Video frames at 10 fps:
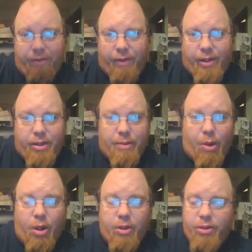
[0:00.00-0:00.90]
and face the
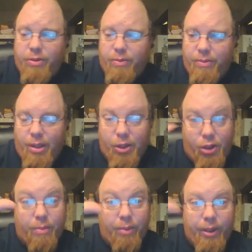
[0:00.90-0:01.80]
boss, the
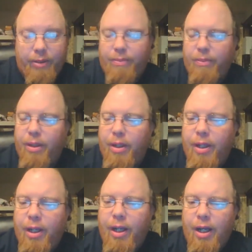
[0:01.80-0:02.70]
gym leader.
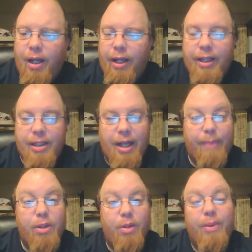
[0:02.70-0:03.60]
He
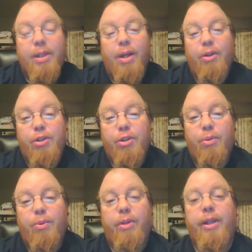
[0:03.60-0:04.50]
stops you and tells you,
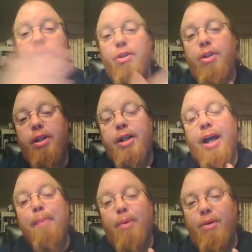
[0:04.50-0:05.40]
these are the
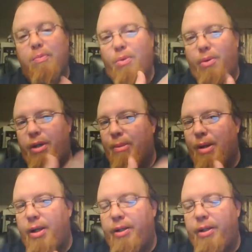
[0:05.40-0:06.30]
type of
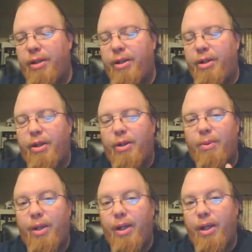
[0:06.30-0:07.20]
Pokemon you
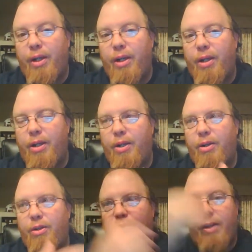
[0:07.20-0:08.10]
need to
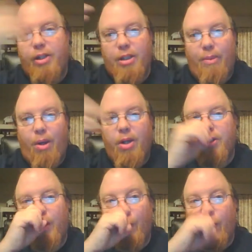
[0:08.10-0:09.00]
face the boss. So,
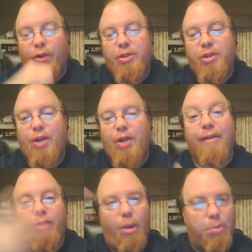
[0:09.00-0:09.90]
for instance, I
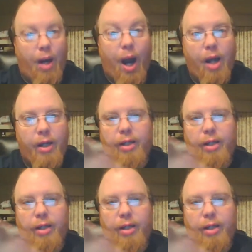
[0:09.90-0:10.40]
fought Brock